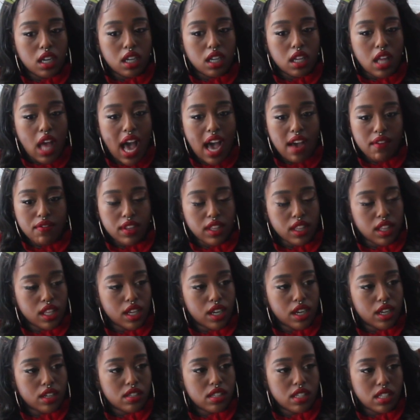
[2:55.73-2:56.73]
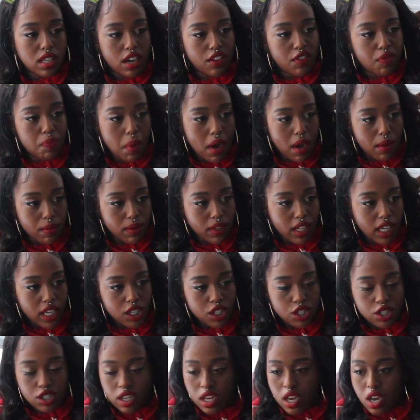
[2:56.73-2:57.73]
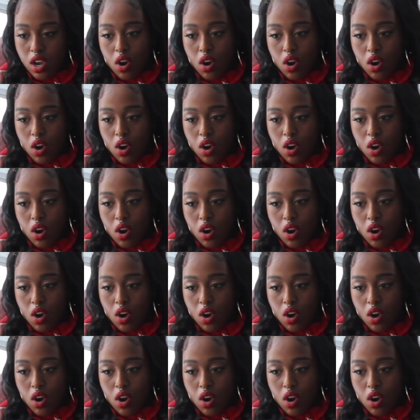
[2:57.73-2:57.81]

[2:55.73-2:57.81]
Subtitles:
having their stuff published,